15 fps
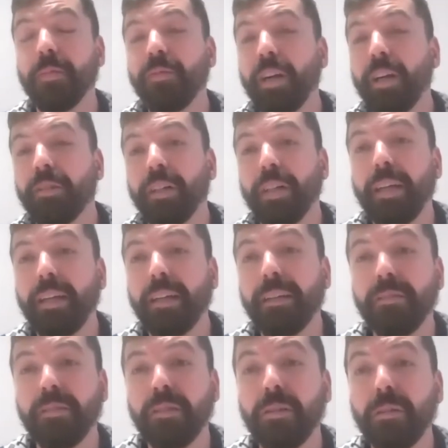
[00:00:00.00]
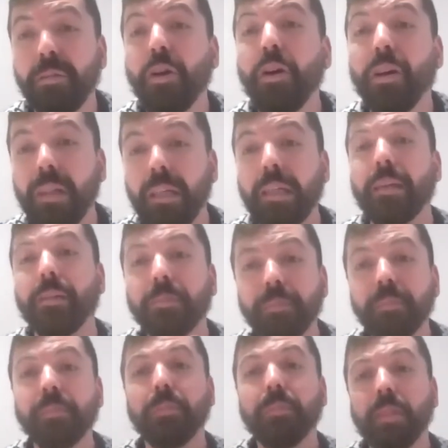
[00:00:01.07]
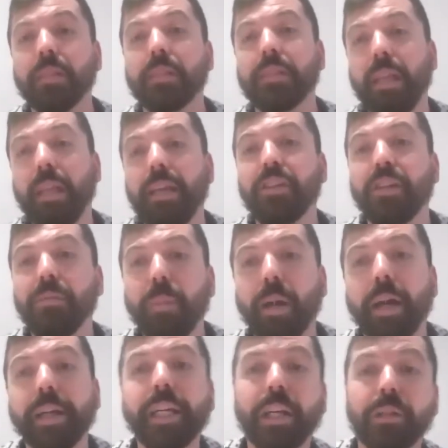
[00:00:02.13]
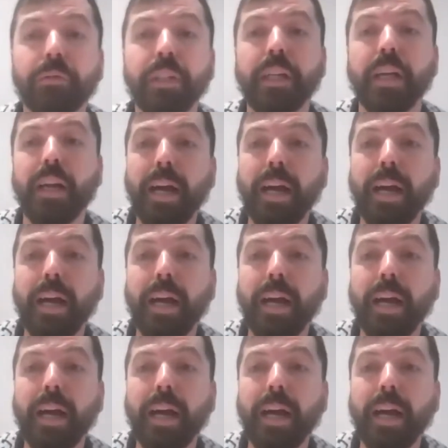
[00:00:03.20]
very uh, early stage in my career.